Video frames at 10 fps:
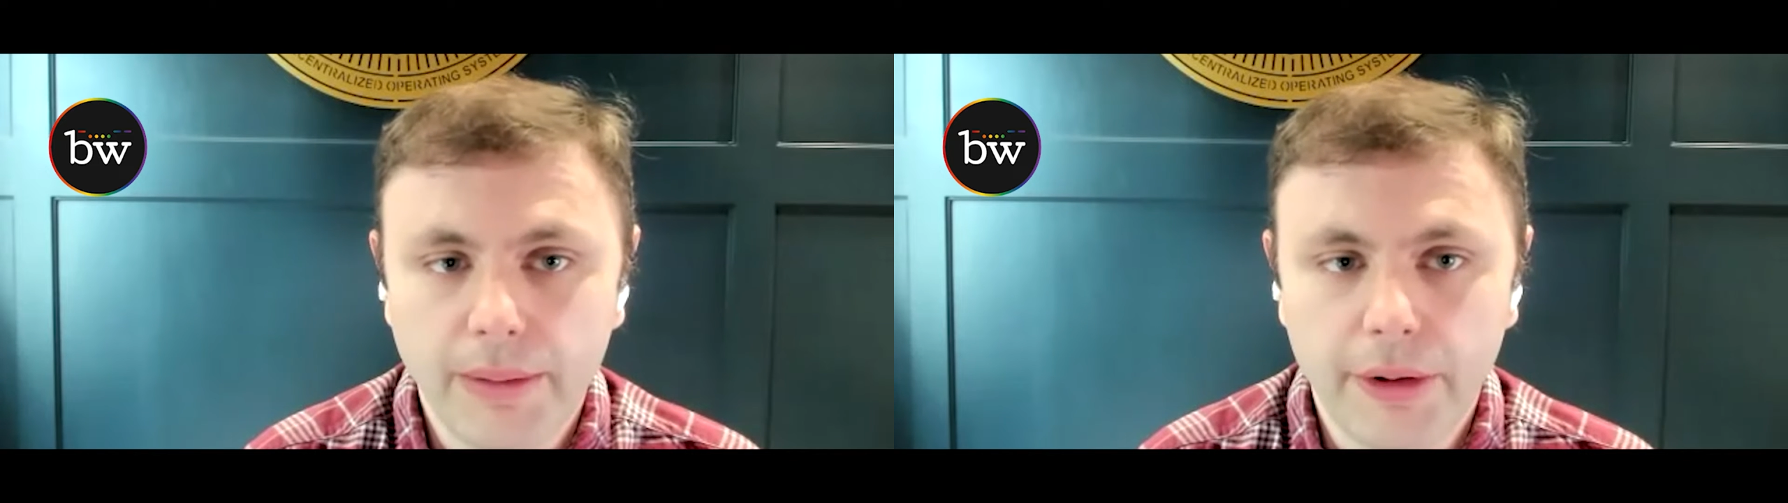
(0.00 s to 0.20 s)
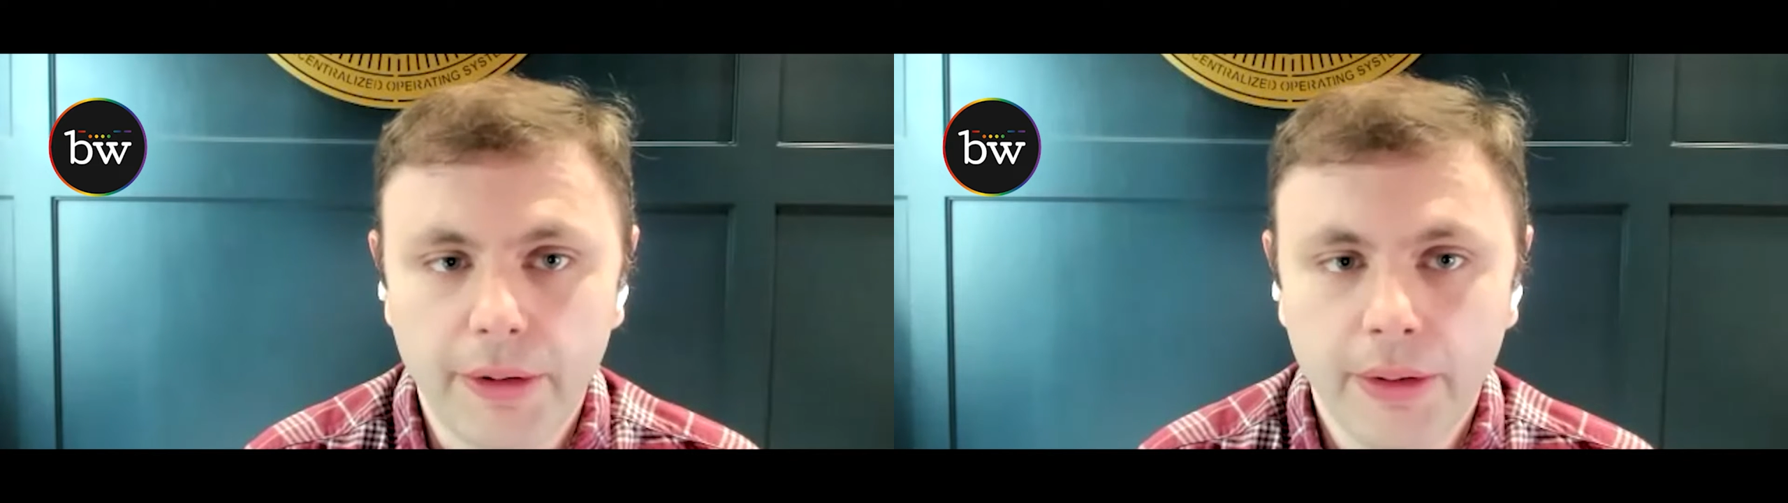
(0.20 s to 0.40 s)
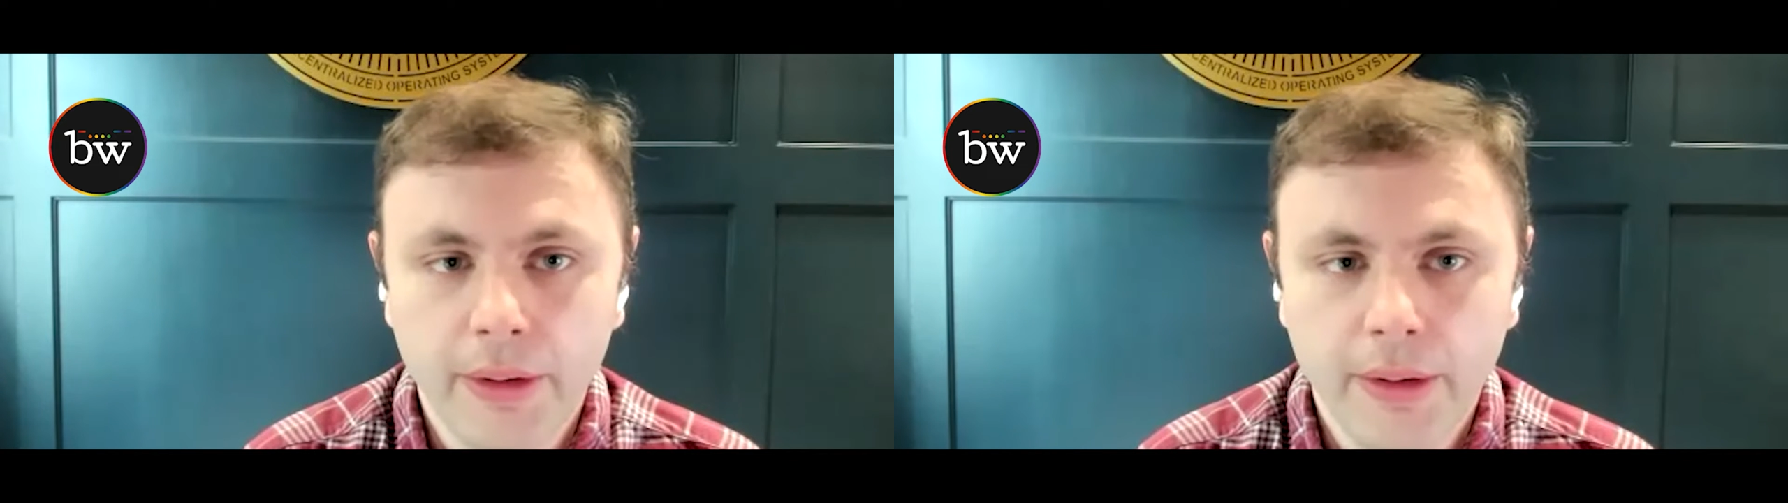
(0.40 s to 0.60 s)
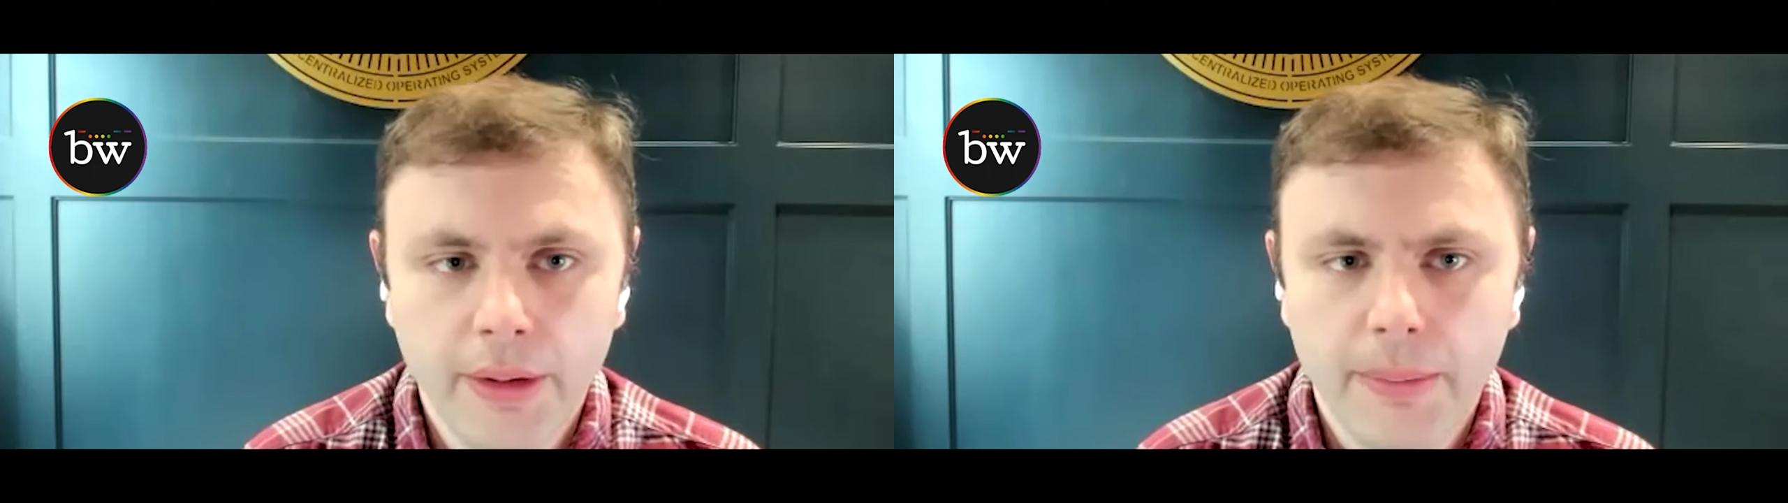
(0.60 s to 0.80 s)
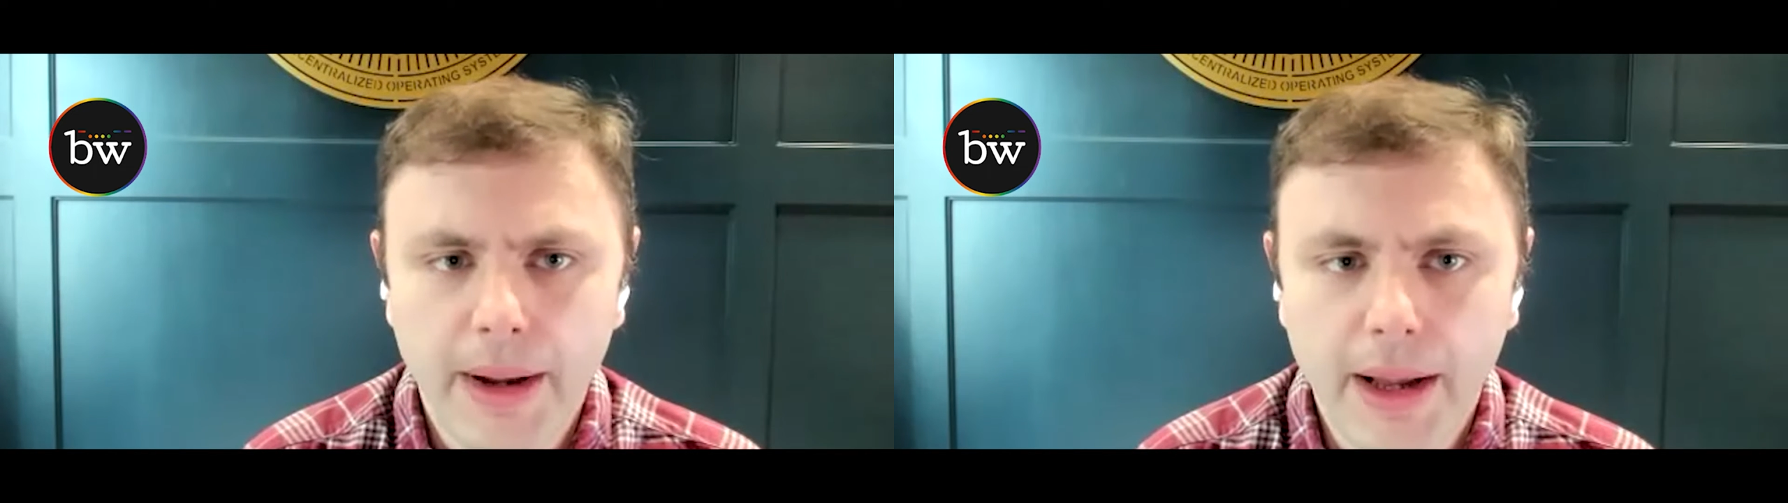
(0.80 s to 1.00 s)
they're
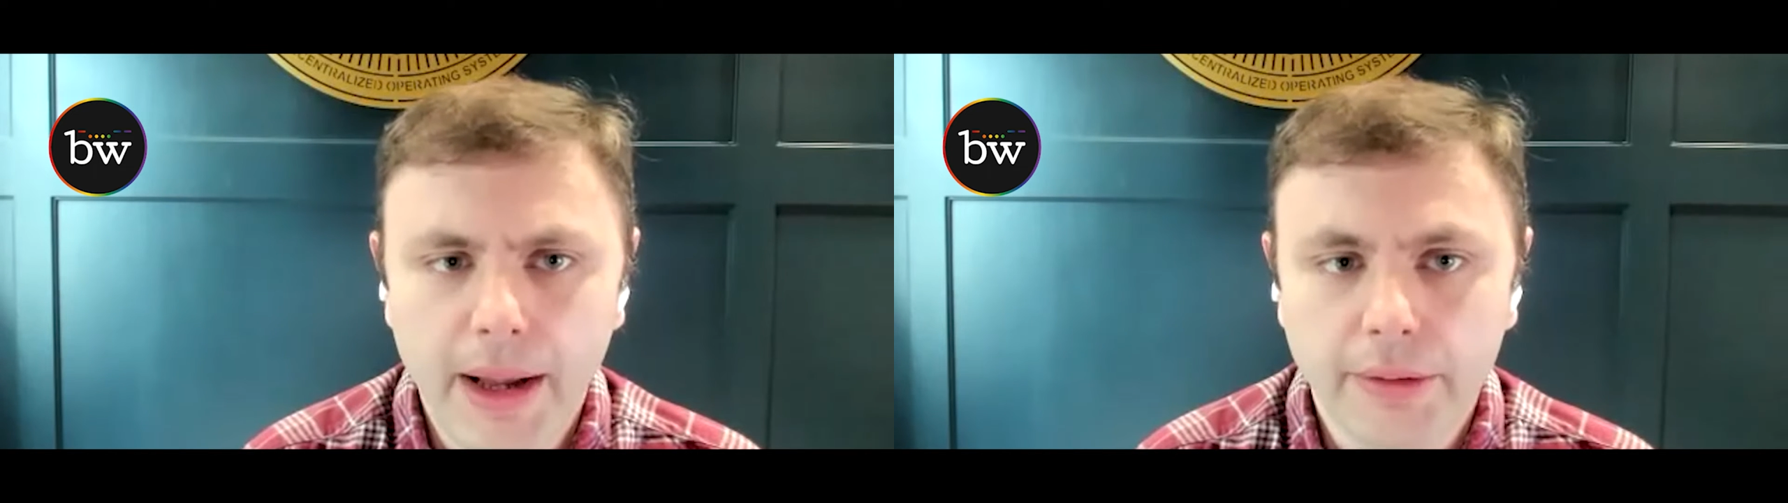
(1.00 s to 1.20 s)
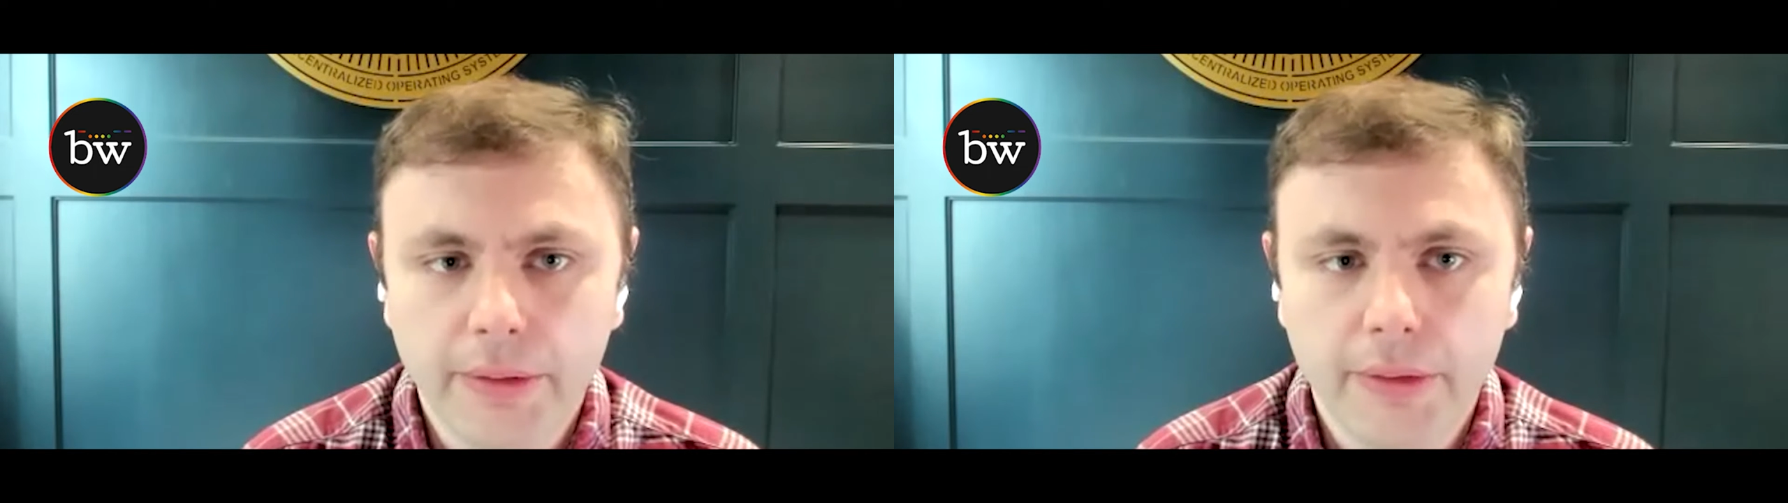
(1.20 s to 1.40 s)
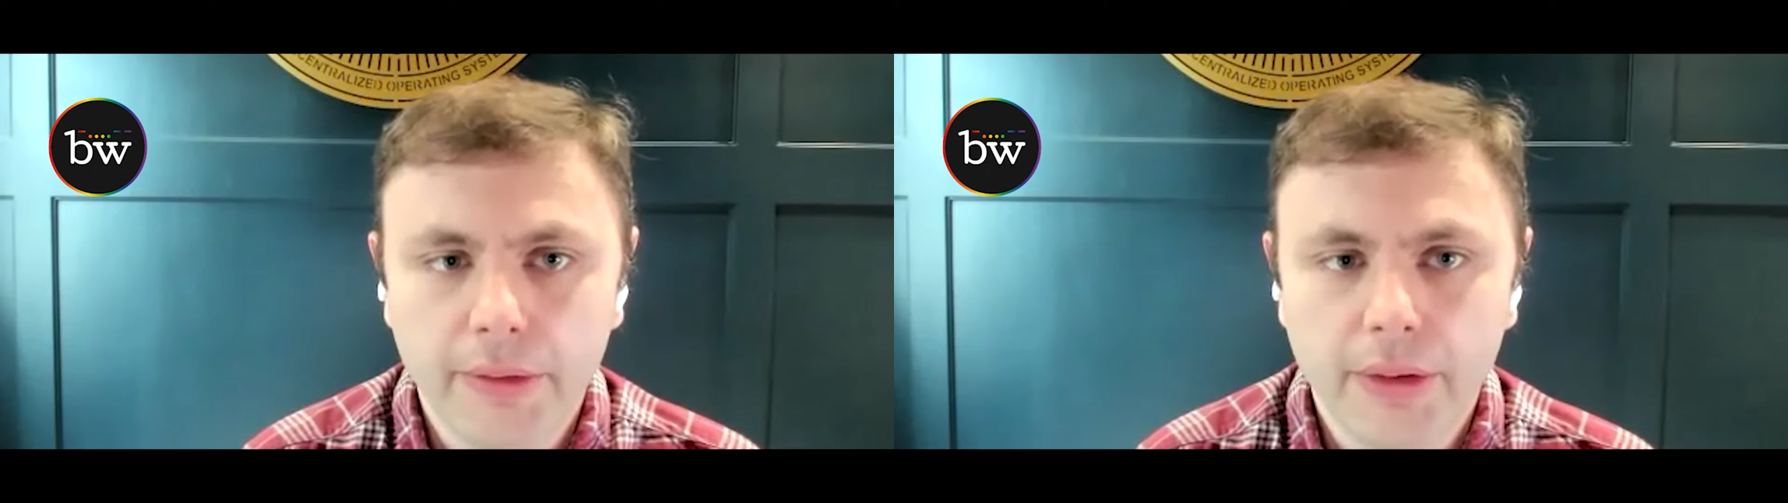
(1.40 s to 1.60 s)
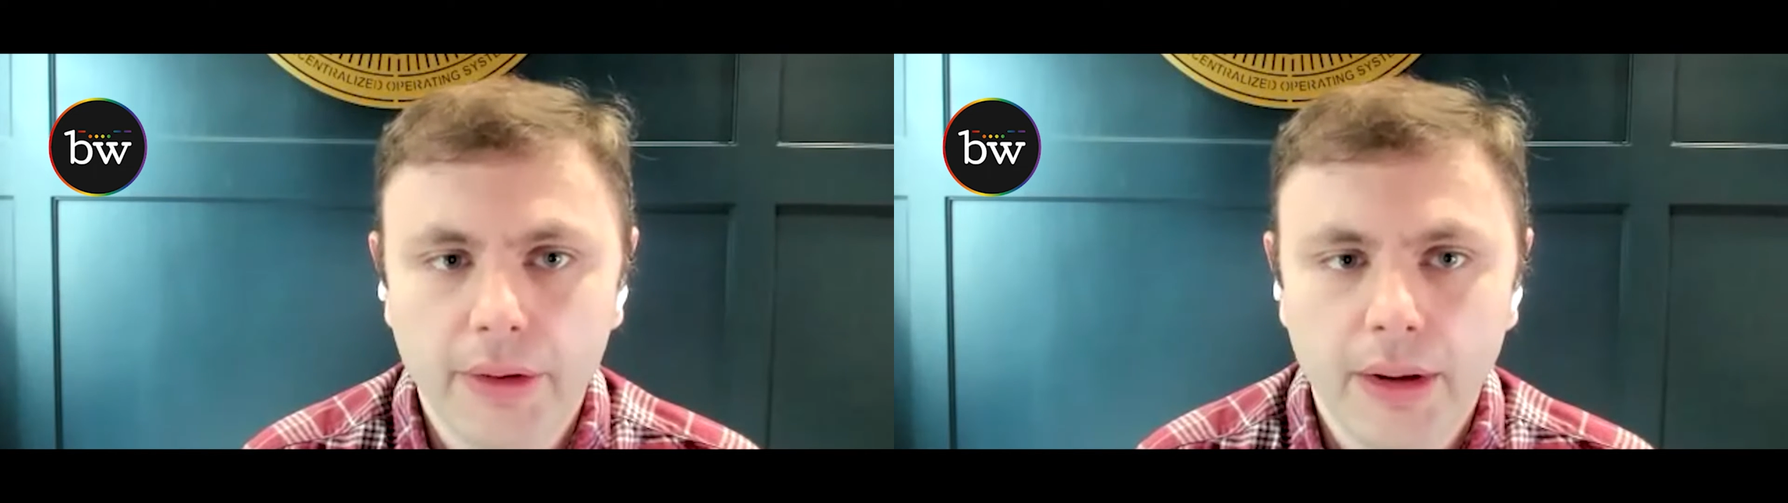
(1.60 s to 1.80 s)
bad actors